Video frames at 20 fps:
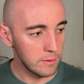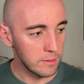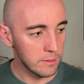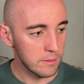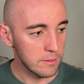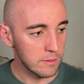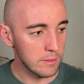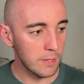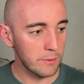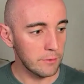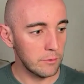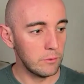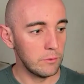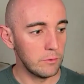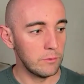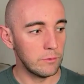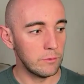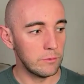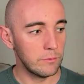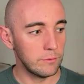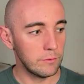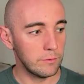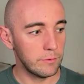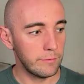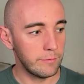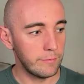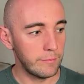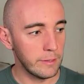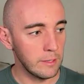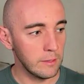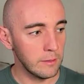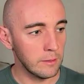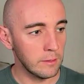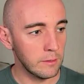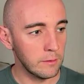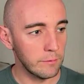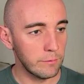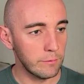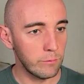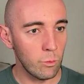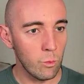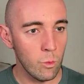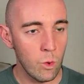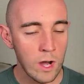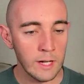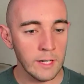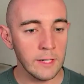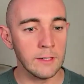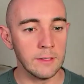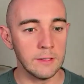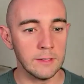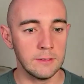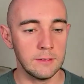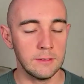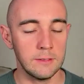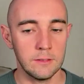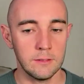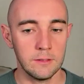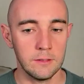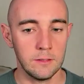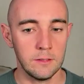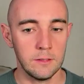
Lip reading: subtle feeling of oneness.